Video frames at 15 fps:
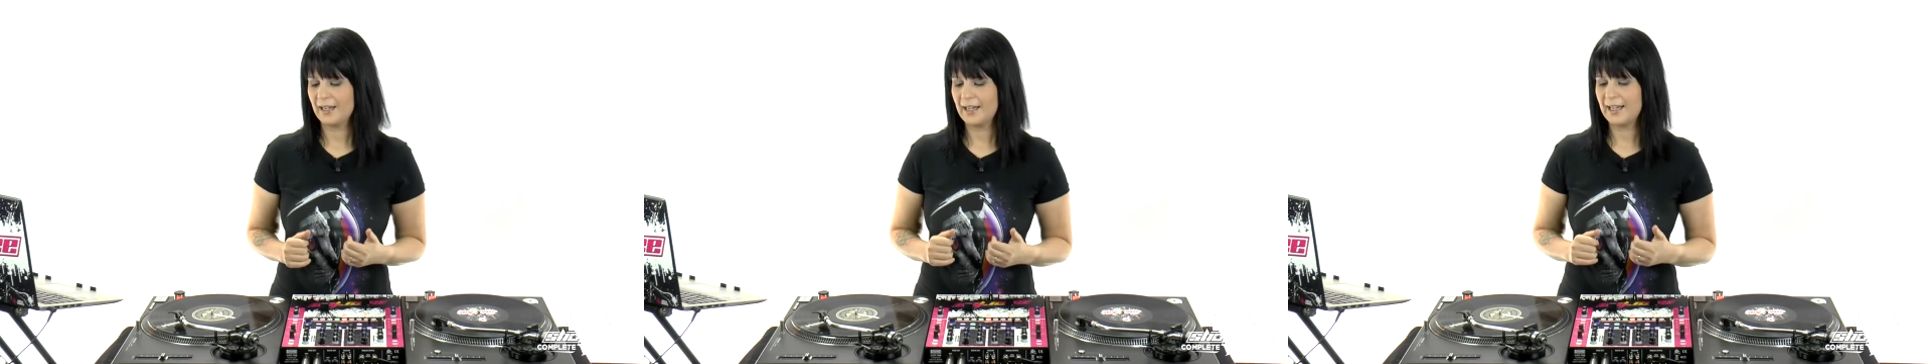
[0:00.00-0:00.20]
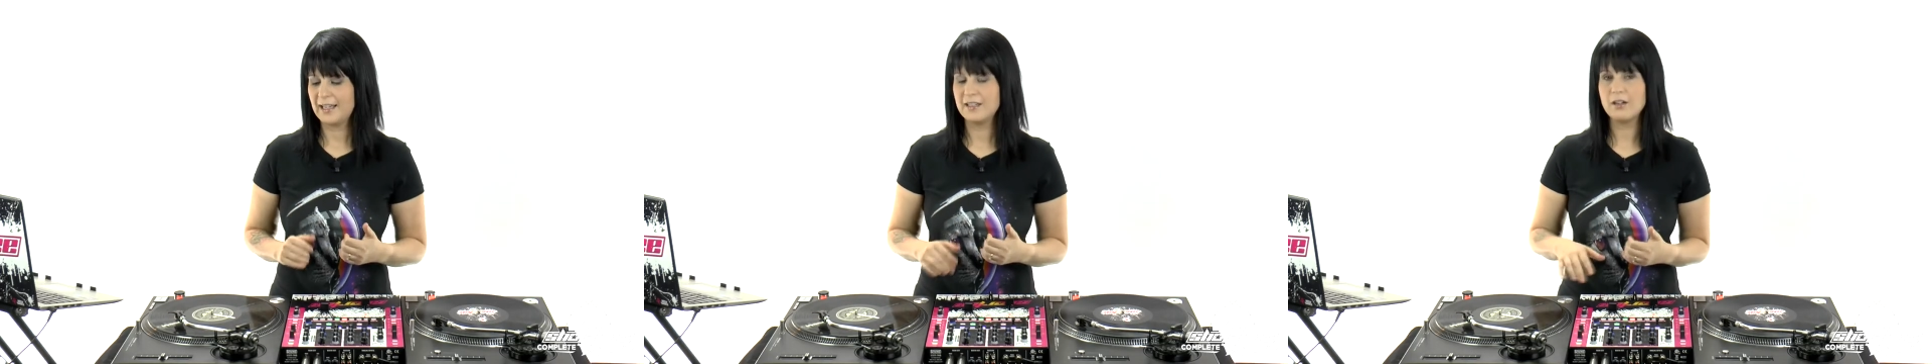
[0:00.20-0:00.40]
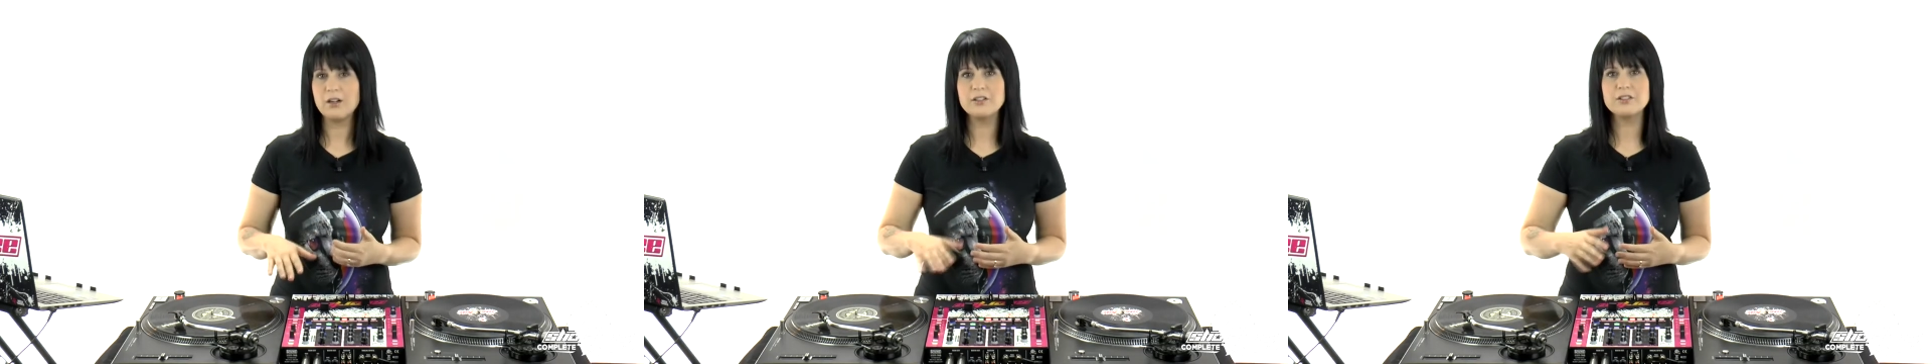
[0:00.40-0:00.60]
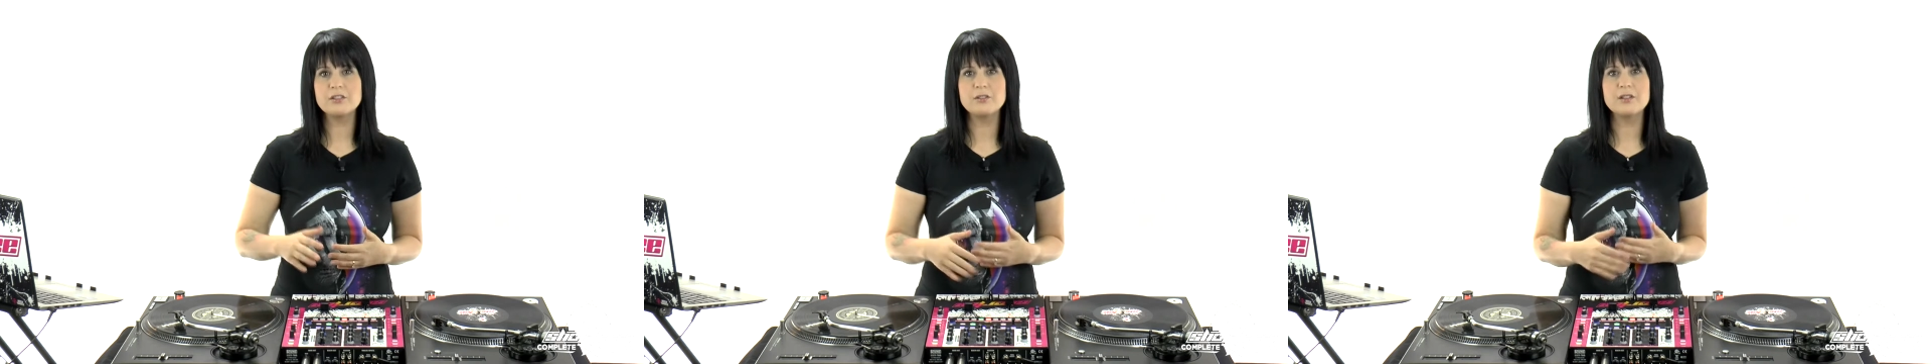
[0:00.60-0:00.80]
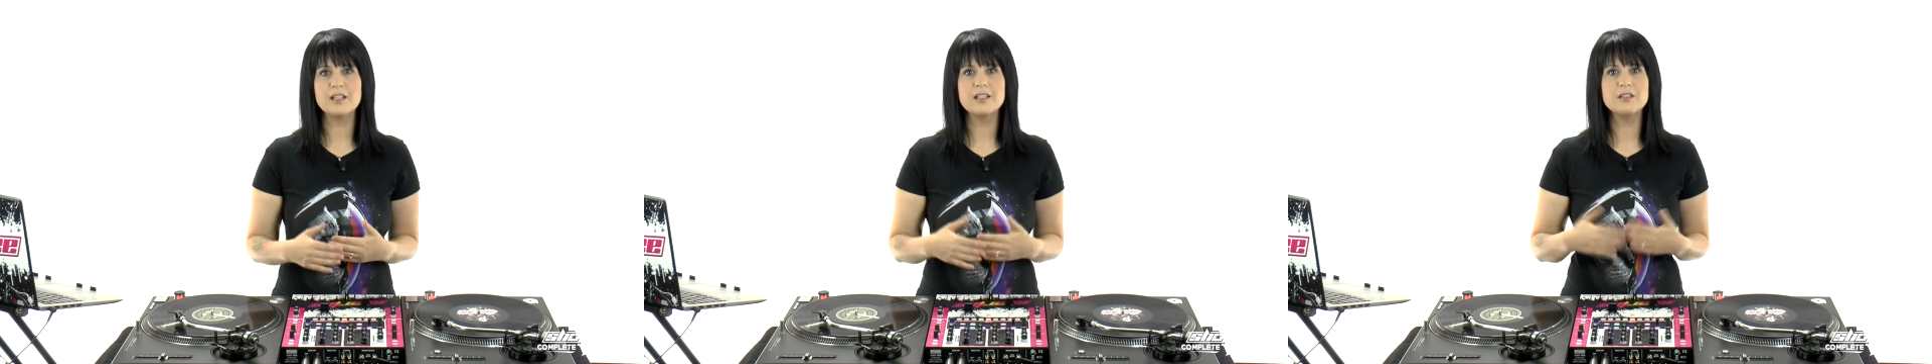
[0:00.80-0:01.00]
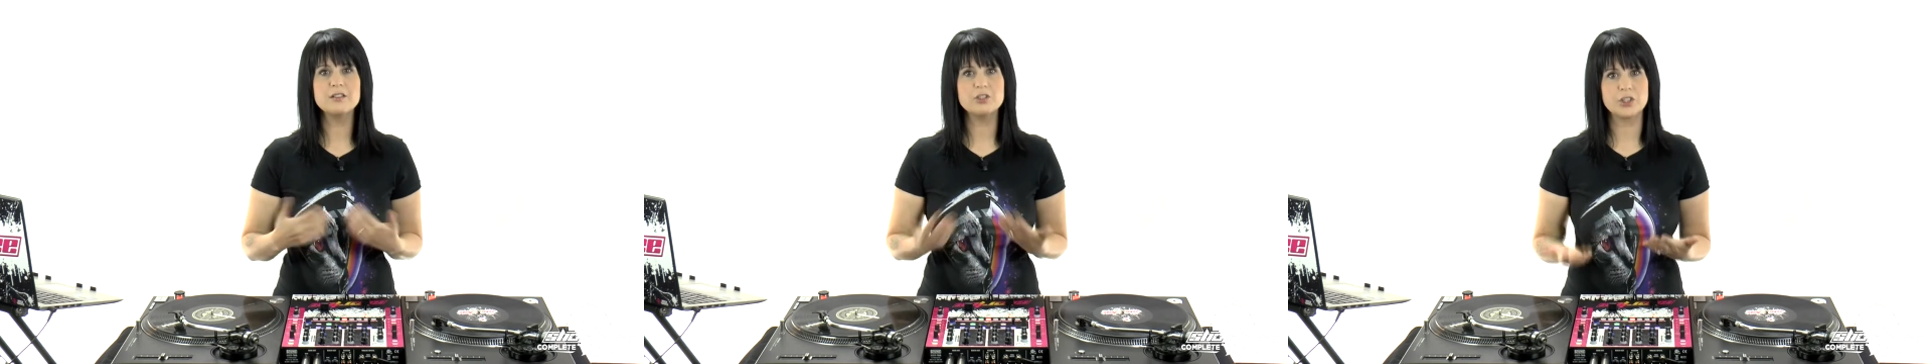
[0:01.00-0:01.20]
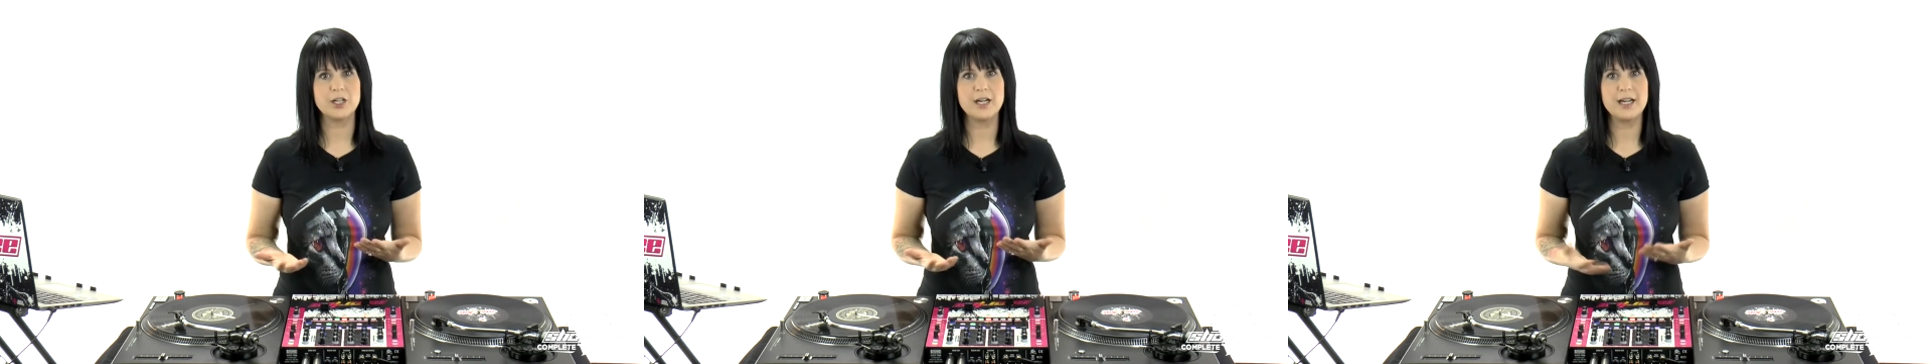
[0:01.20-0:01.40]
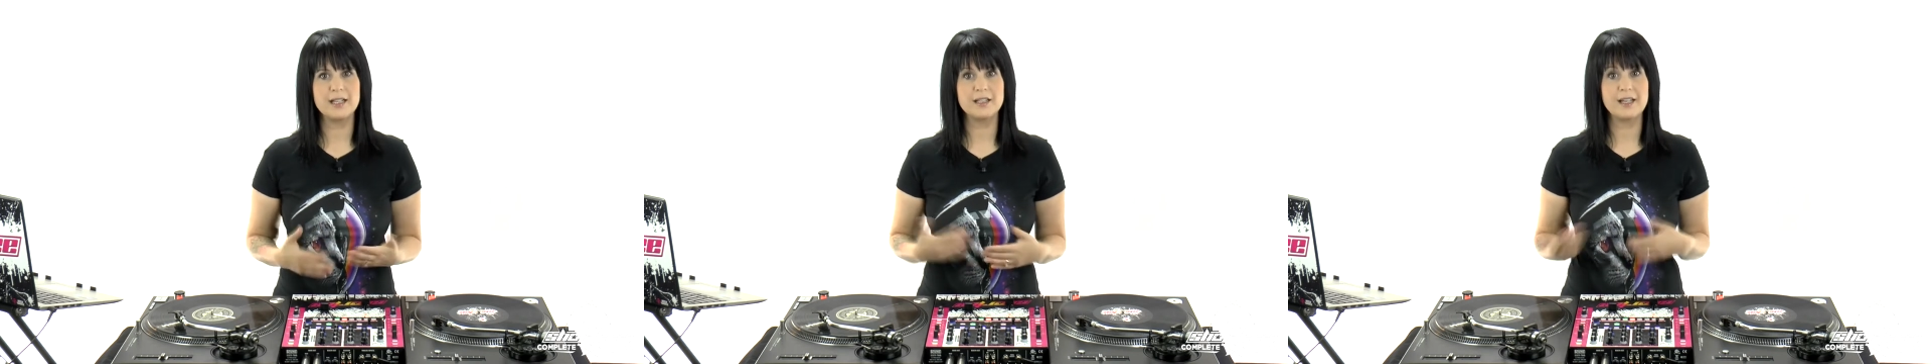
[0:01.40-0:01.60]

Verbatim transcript: And also then try,